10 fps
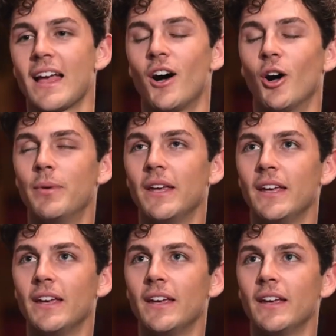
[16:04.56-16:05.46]
And I'll
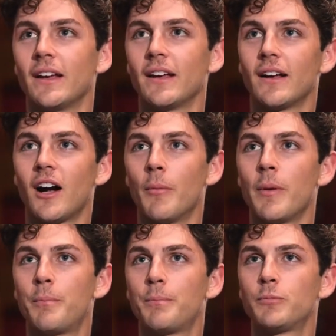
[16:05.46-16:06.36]
be
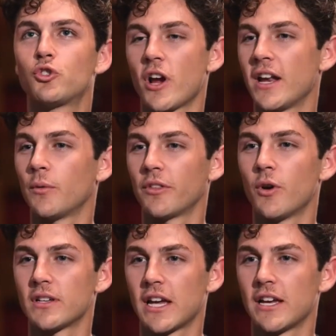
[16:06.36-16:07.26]
training with
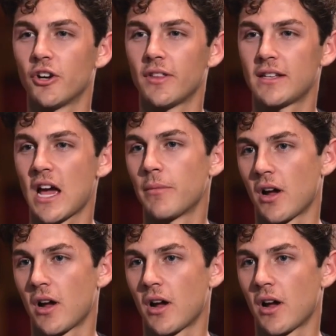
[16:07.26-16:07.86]
USA during that time,